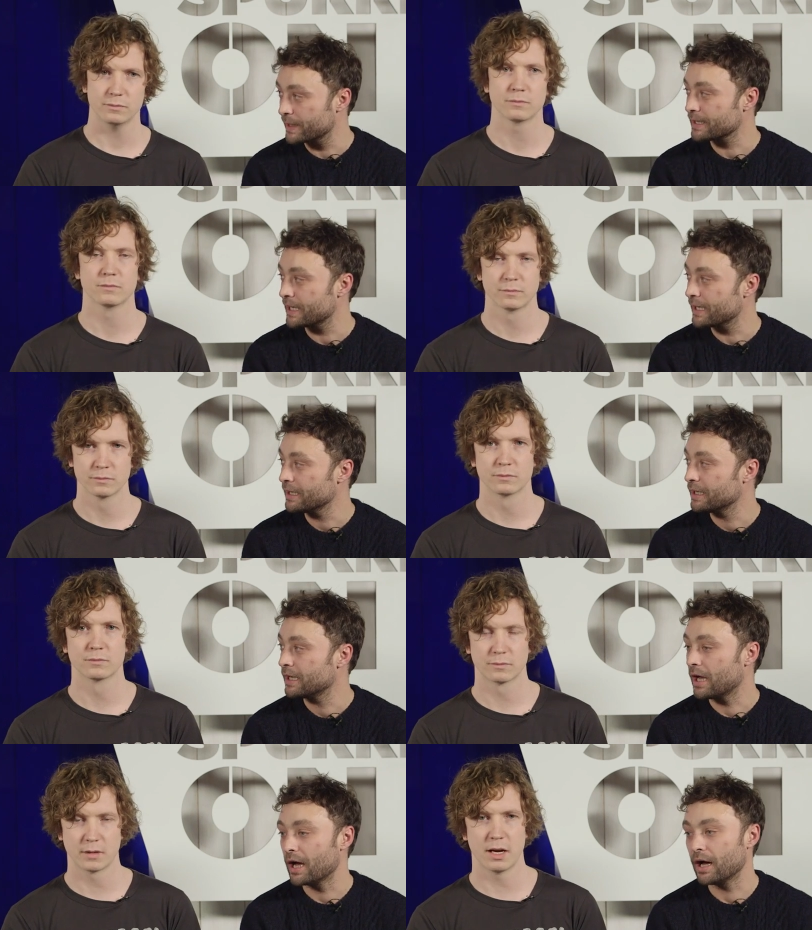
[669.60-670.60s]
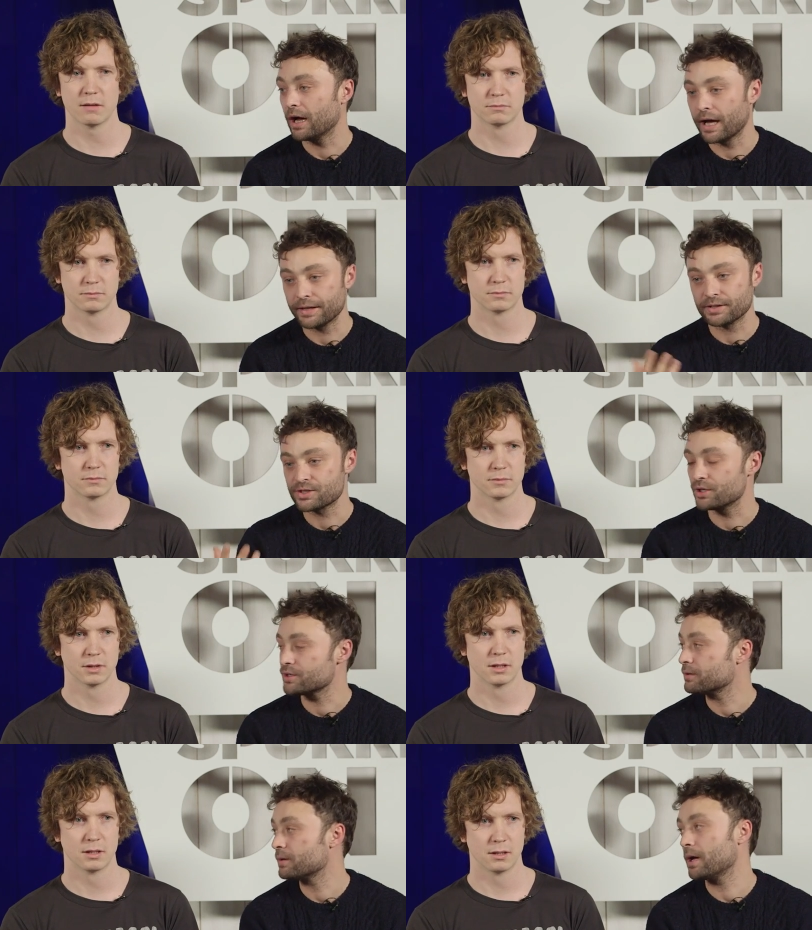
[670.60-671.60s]
Speaker 1: being there, uh, yeah. and the
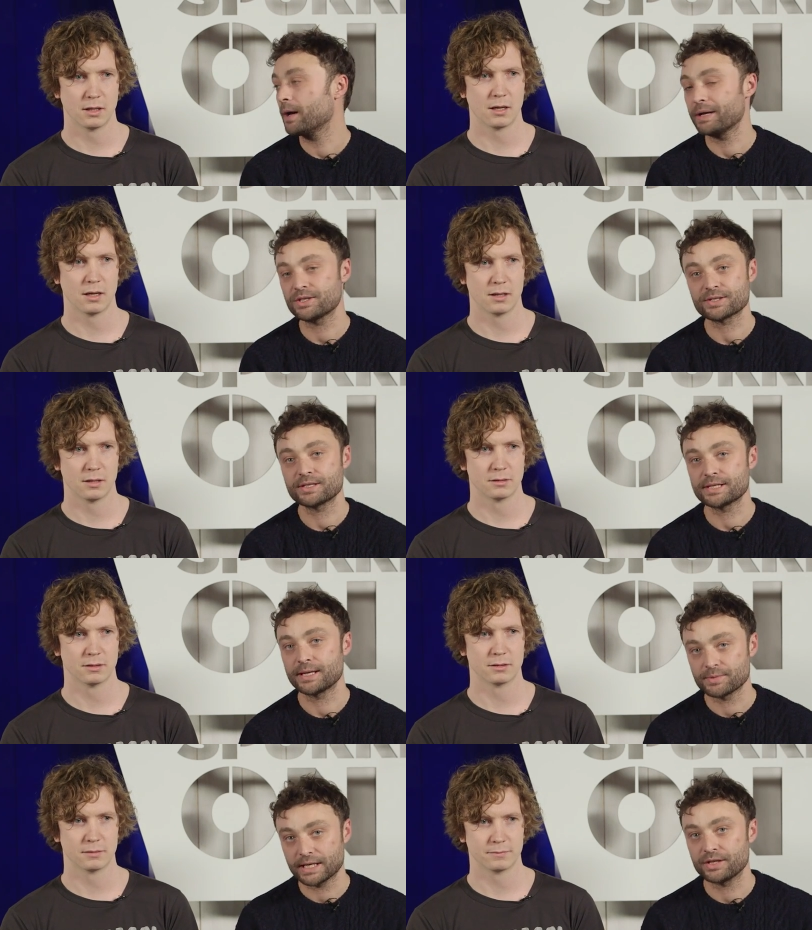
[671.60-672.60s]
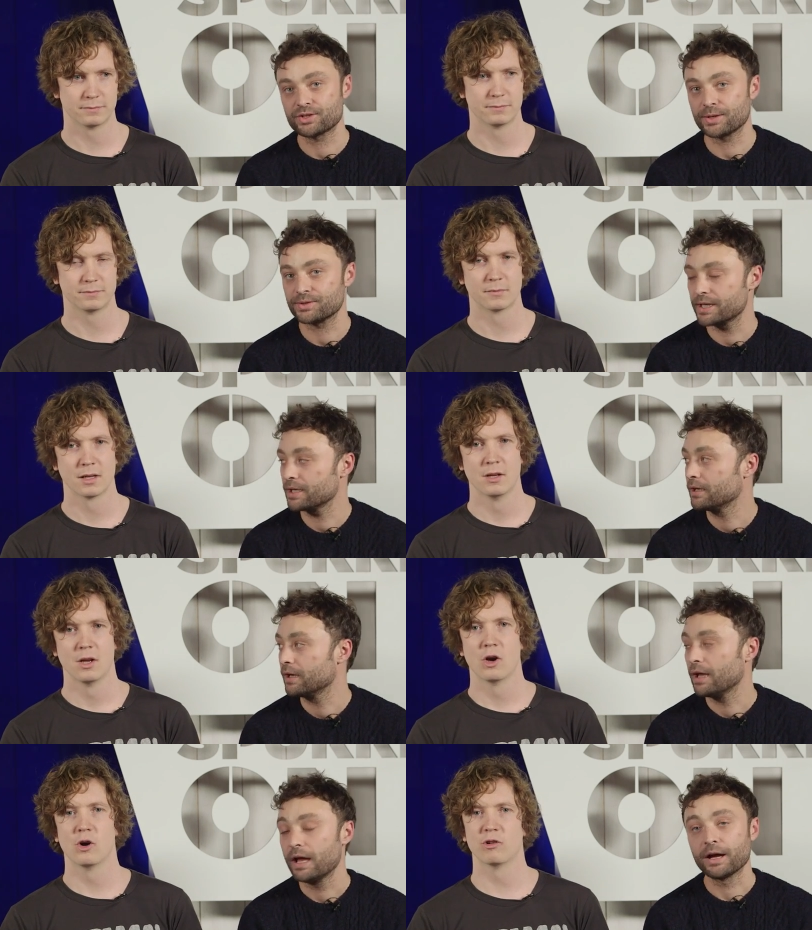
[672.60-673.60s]
two uh, Manchester teams and Chelsea.
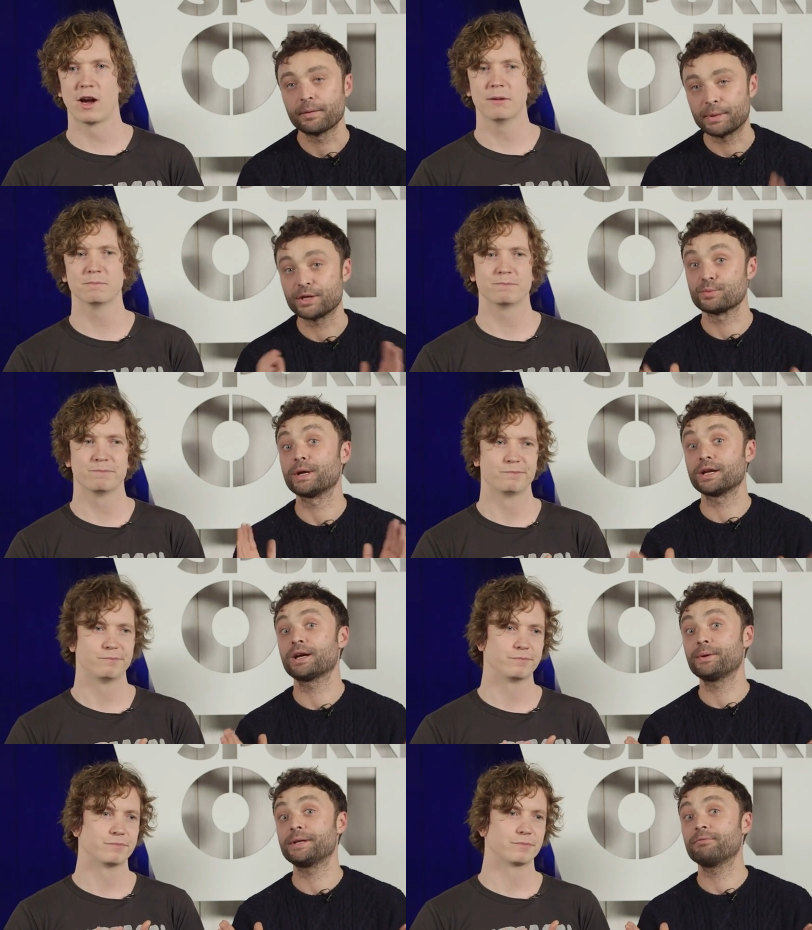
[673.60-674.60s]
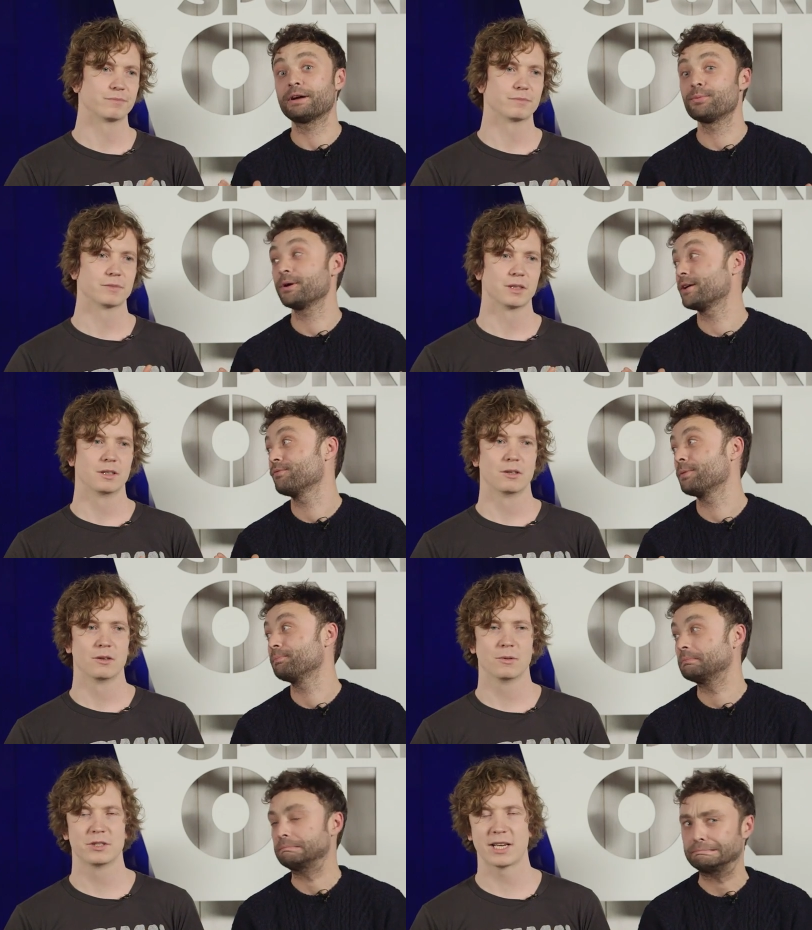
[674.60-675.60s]
All right. Because we're going to go on that record breaking run.
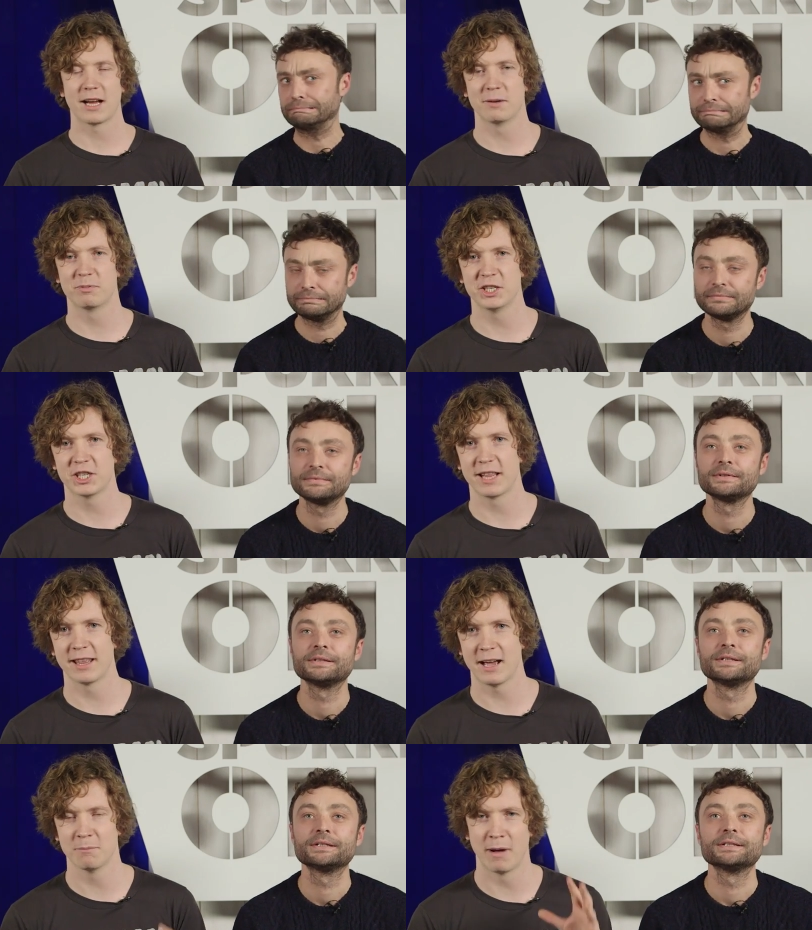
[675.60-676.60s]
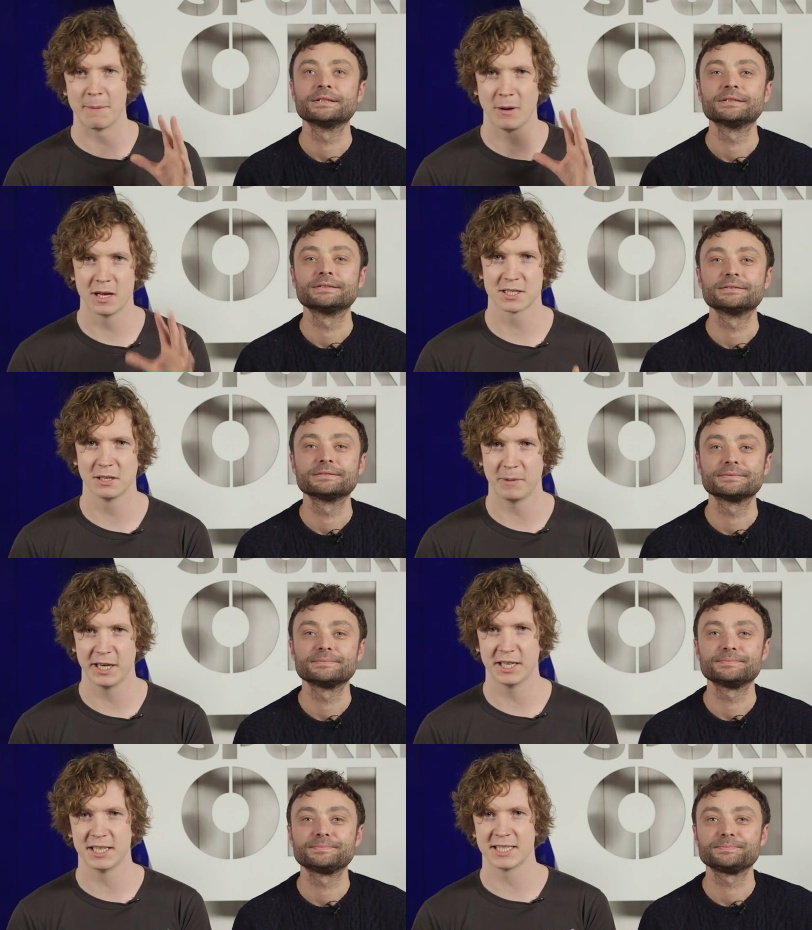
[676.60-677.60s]
Speaker 2: Well, Jack, I appreciate that. My personal
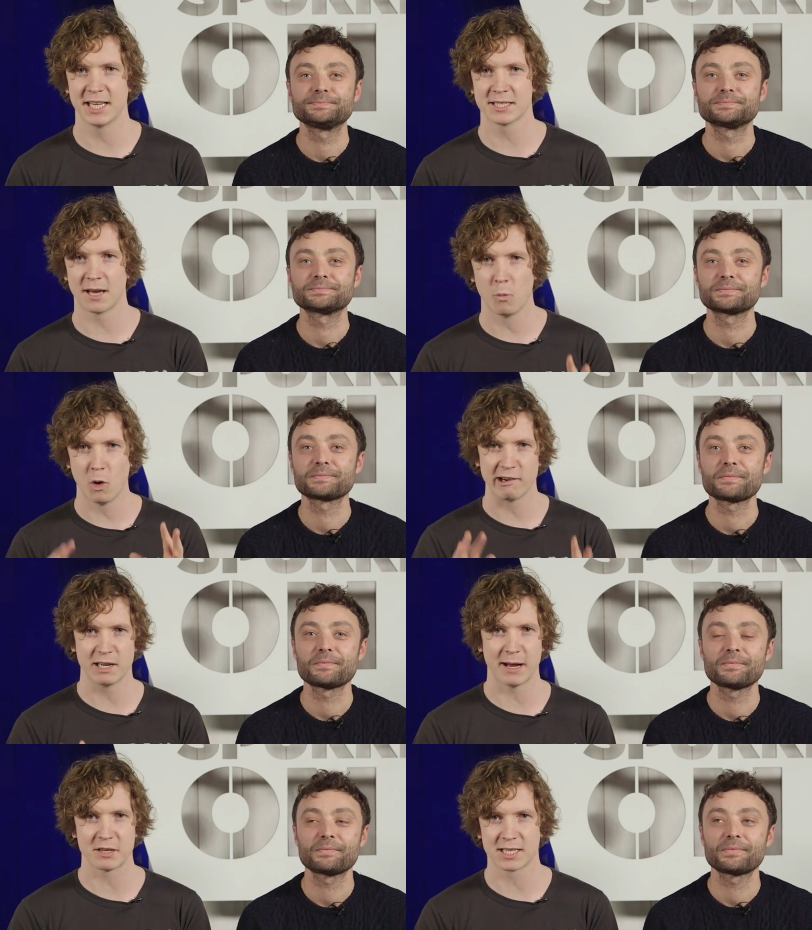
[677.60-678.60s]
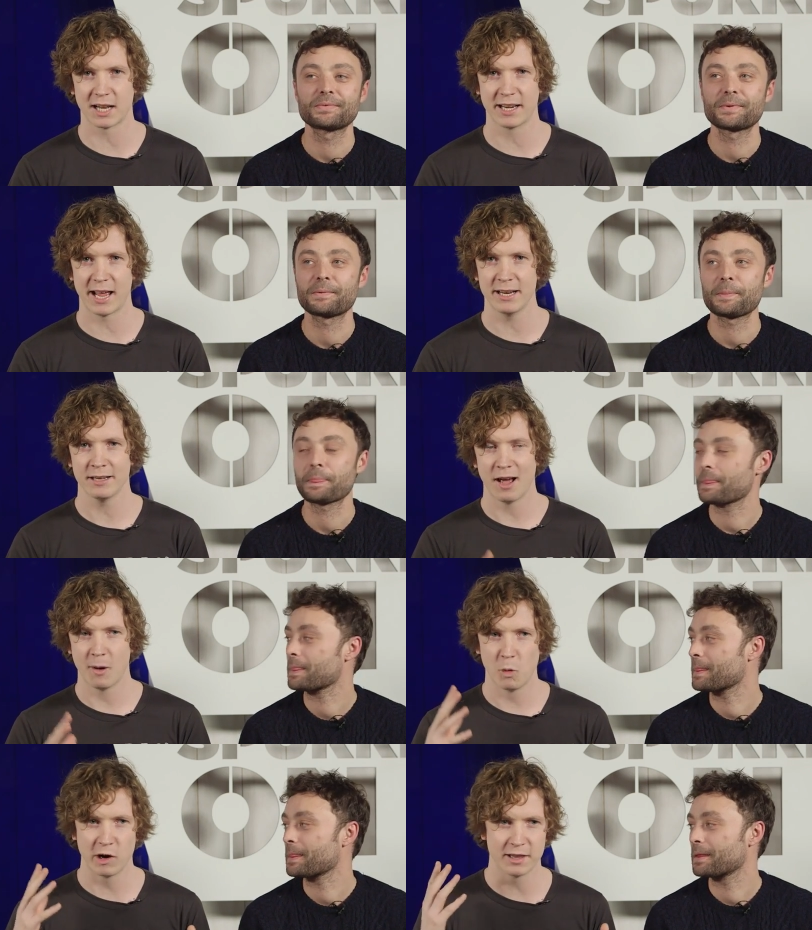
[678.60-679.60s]
opinion is this I'm worried about Sunday.
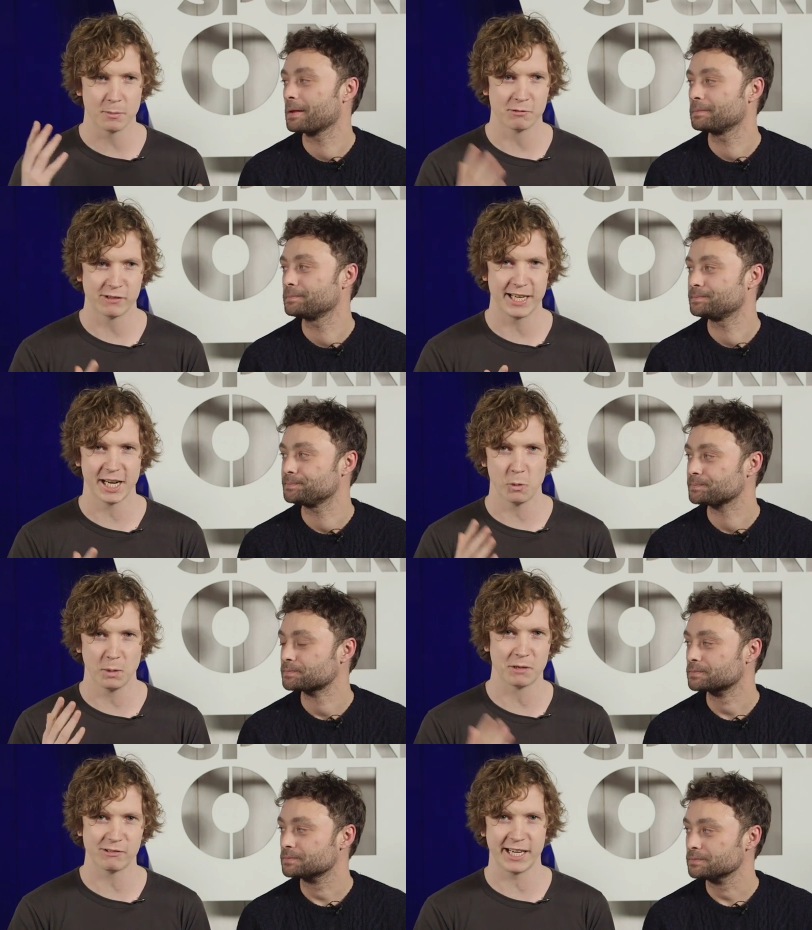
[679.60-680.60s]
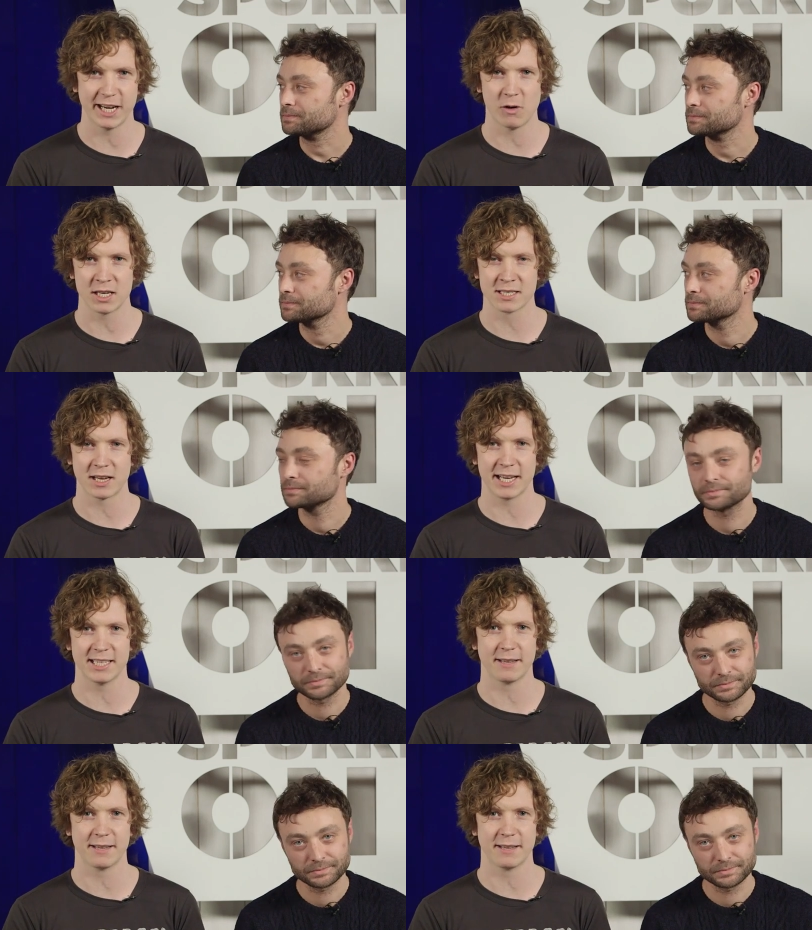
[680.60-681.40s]
I'm worried that Mourinho will Mourinho us like he